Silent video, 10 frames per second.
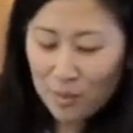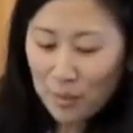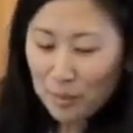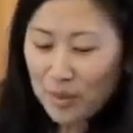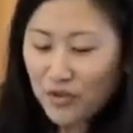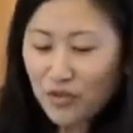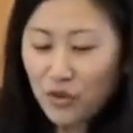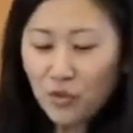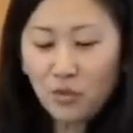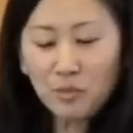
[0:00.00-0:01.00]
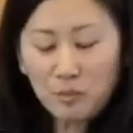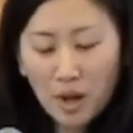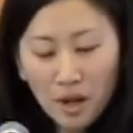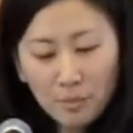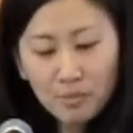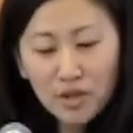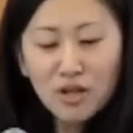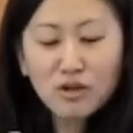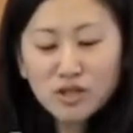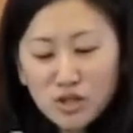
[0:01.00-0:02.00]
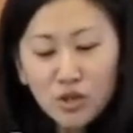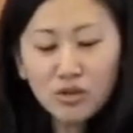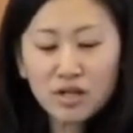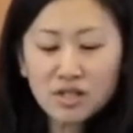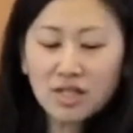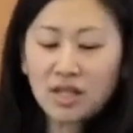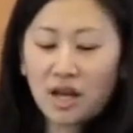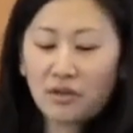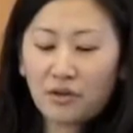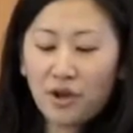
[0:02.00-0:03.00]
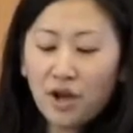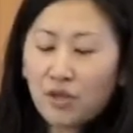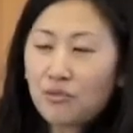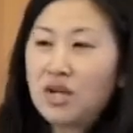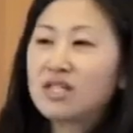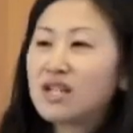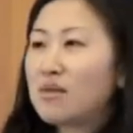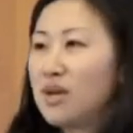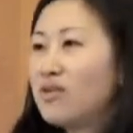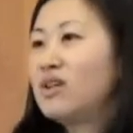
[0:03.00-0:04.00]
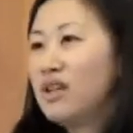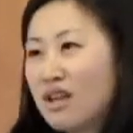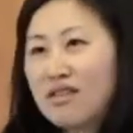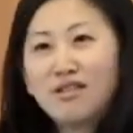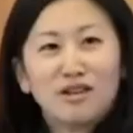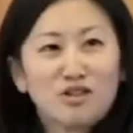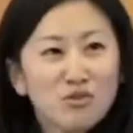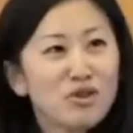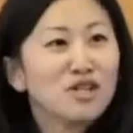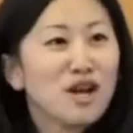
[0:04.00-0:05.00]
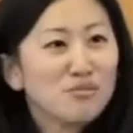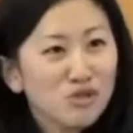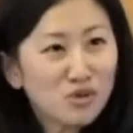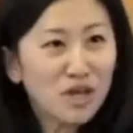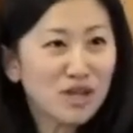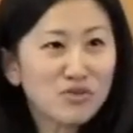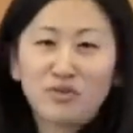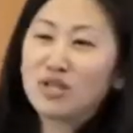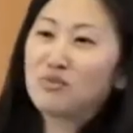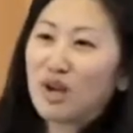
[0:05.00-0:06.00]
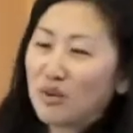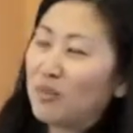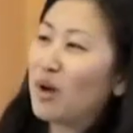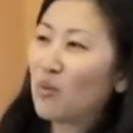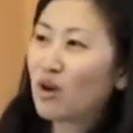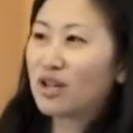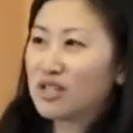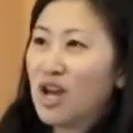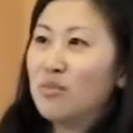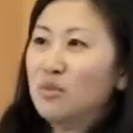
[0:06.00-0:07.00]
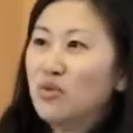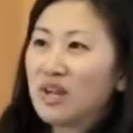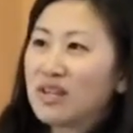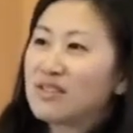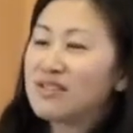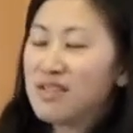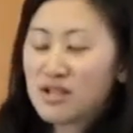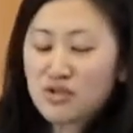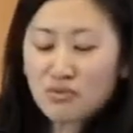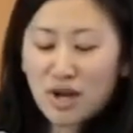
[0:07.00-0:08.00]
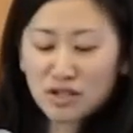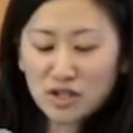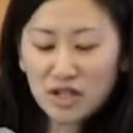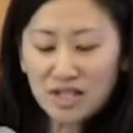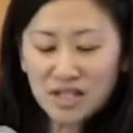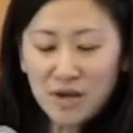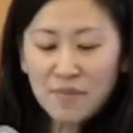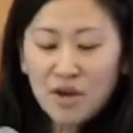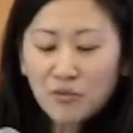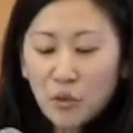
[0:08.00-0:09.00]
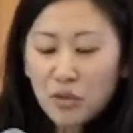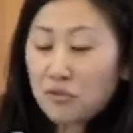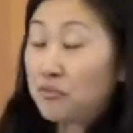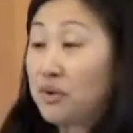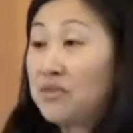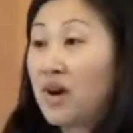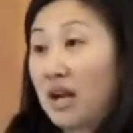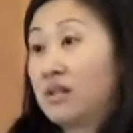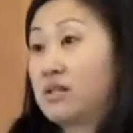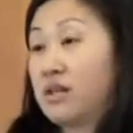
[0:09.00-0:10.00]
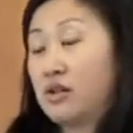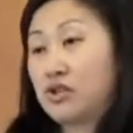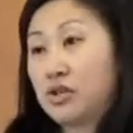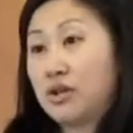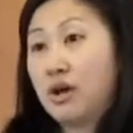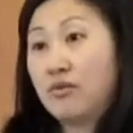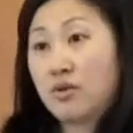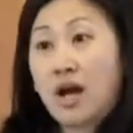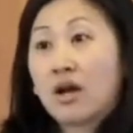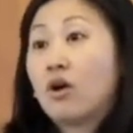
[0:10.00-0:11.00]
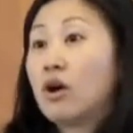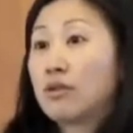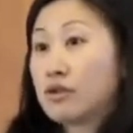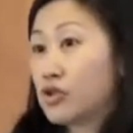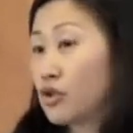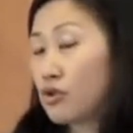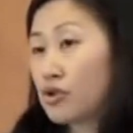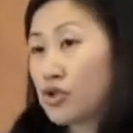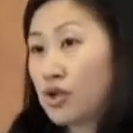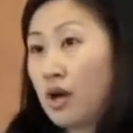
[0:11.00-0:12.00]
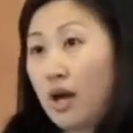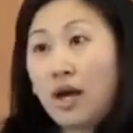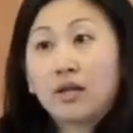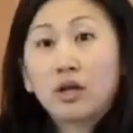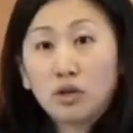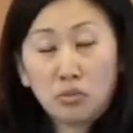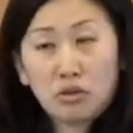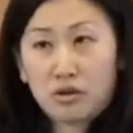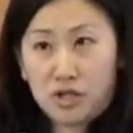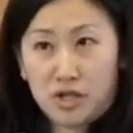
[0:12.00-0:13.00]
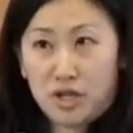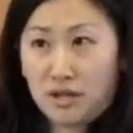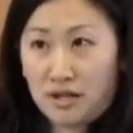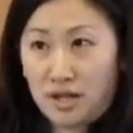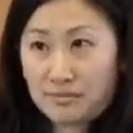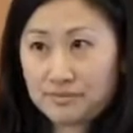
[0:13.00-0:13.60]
But so, putting those two things together, the reason I'm even in this, the reason I'm doing this, the reason my work is moving in this direction is for the revitalization of what I call the church and global Christianity.